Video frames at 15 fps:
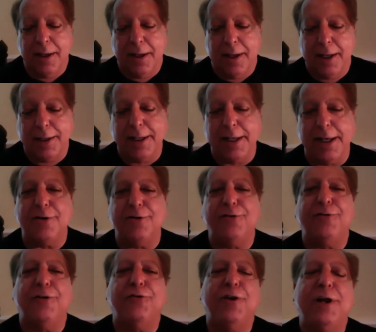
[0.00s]
In the year
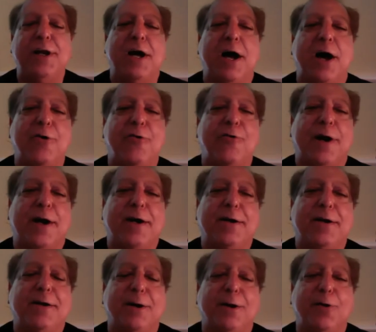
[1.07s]

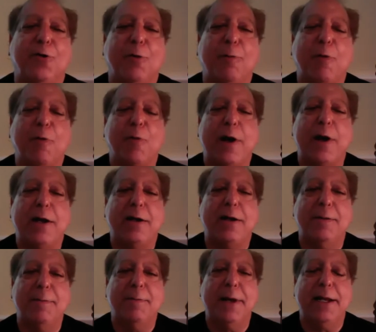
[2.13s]
1600, a group of
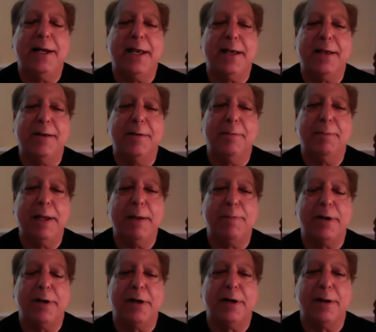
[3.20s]
well-meaning
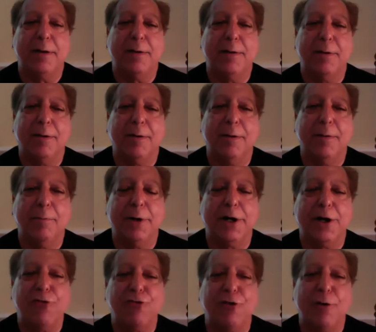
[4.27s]
people
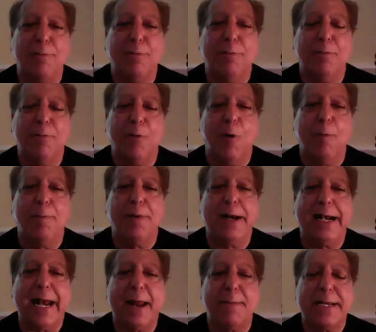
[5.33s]
petitioned Pope
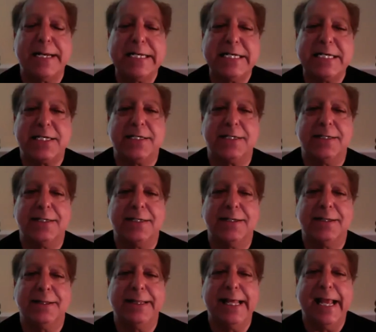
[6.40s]
Clement
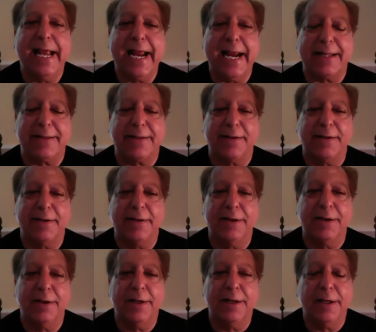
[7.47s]
VIII,
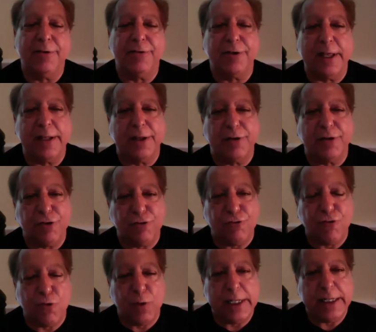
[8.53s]
saying, "This is
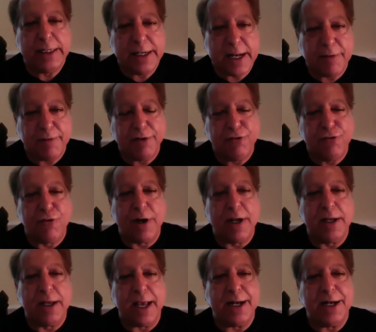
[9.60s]
truly the devil's
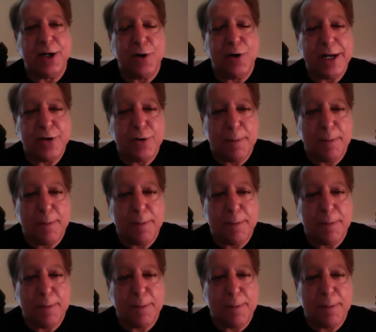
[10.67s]
drink and you need to